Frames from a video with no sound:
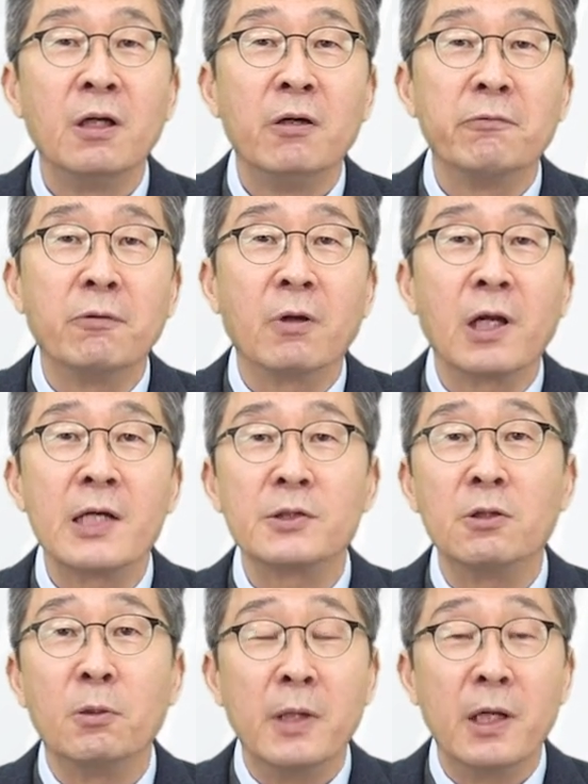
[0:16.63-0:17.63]
for last
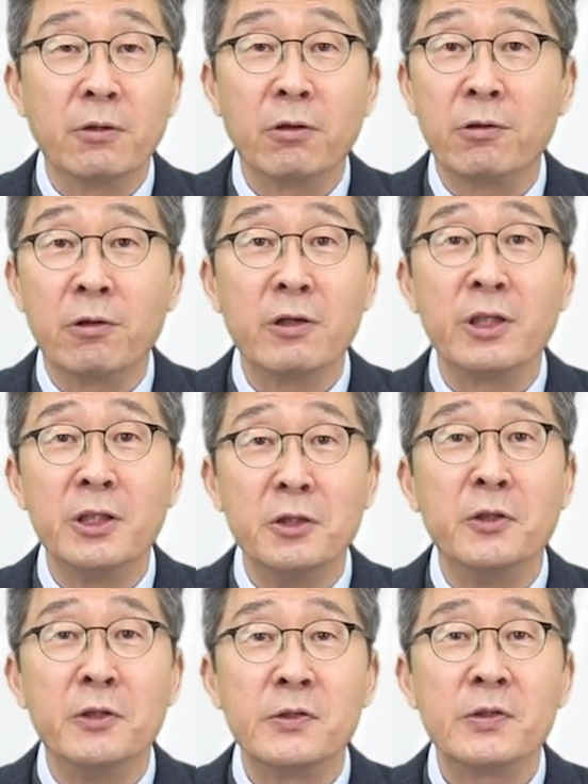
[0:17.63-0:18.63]
about 30
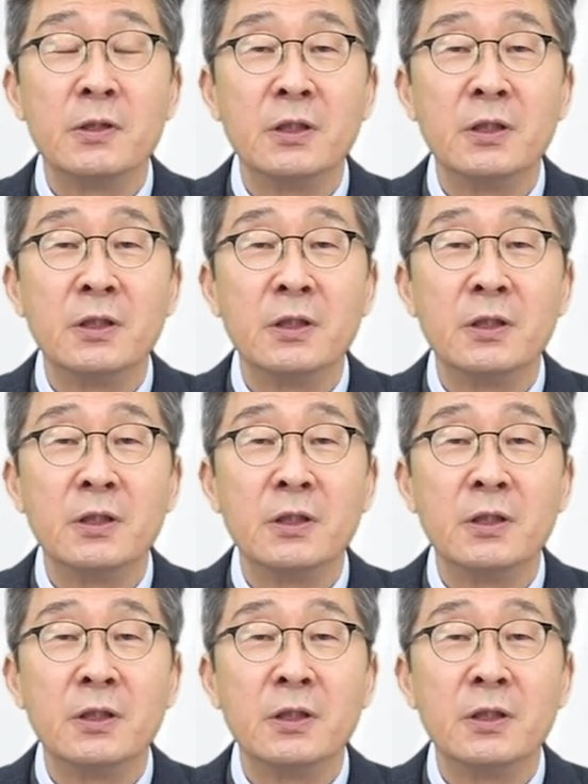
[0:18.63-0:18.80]
years.